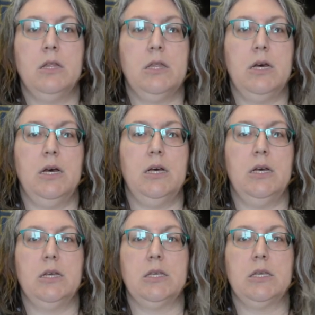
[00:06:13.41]

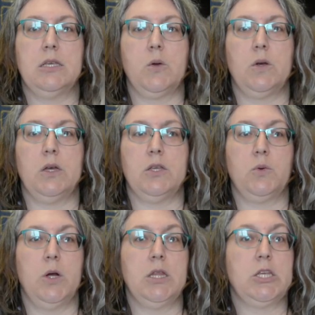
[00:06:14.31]
The
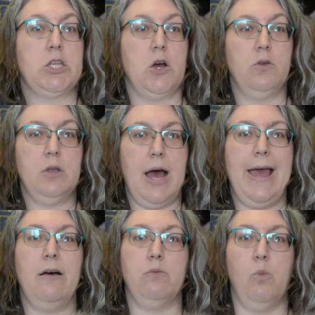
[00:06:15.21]
Sword in the Stone, I
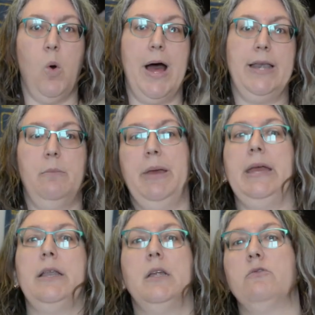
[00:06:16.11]
have one
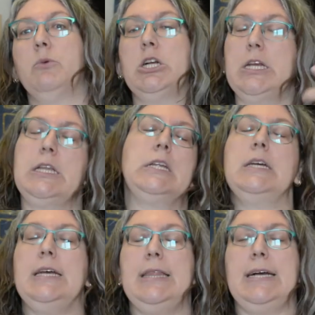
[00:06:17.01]
pin of Merlin,
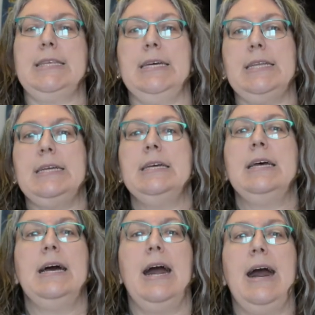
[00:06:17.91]
and that's it.
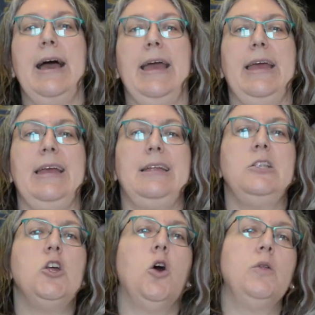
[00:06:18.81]
I
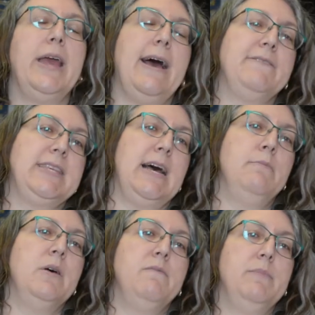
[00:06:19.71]
know they have
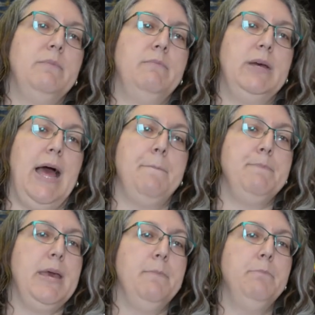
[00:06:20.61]
some of Madame
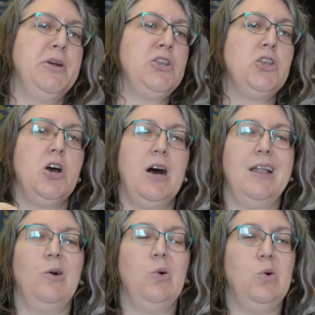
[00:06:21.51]
Mim, but
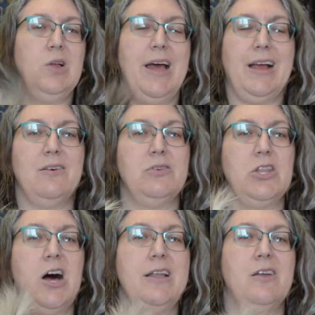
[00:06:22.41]
not a whole heck of a
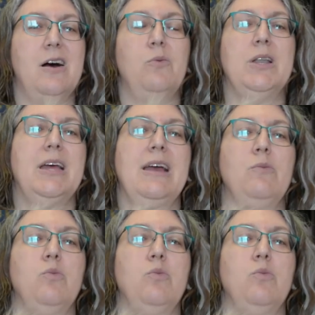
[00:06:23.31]
lot, not what I